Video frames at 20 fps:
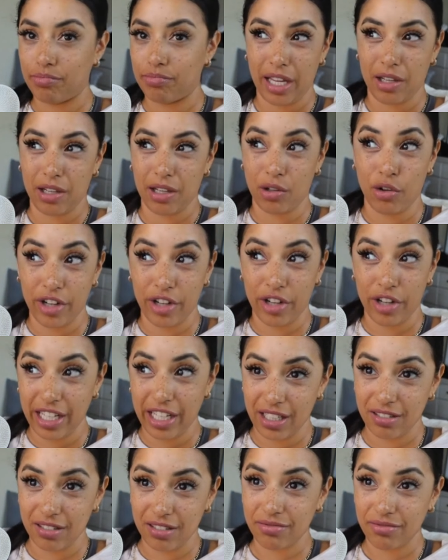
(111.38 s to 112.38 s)

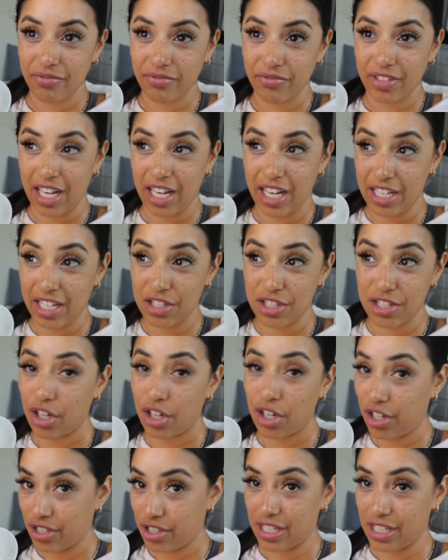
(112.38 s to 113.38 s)
green, and it's
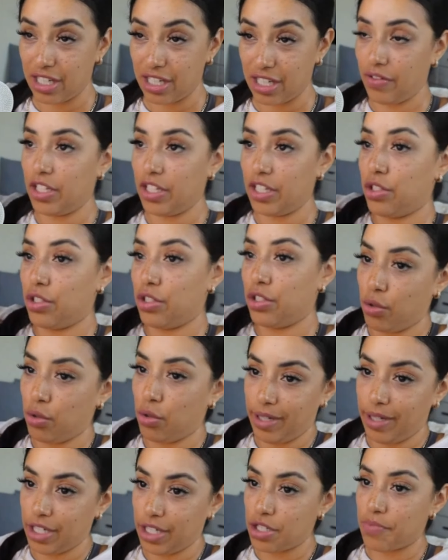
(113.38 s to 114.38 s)
cursive, it's too
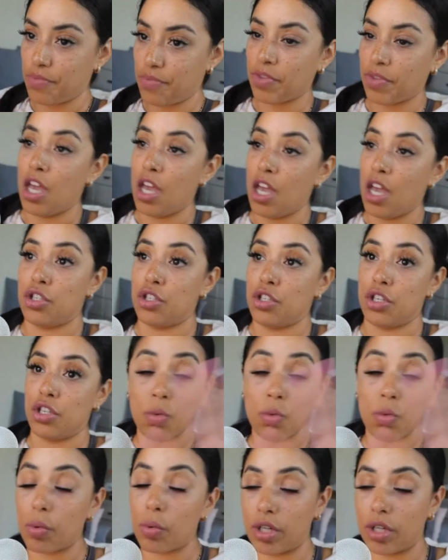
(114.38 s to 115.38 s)
much. So this is what
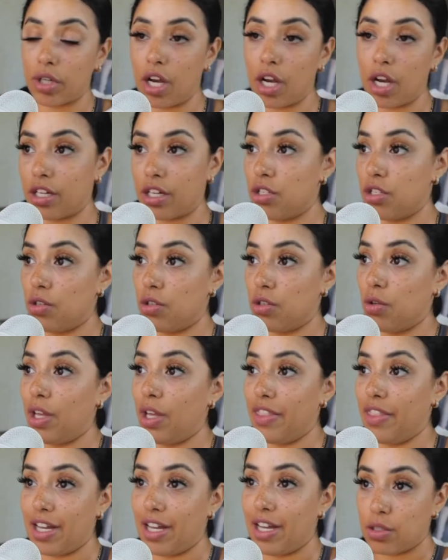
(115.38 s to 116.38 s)
we're not going to do, and
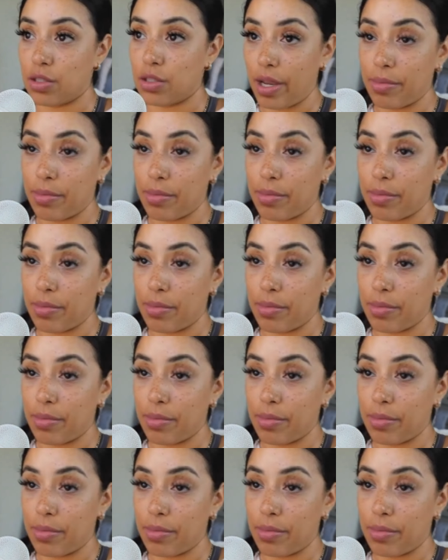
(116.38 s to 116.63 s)
that's why I'm going to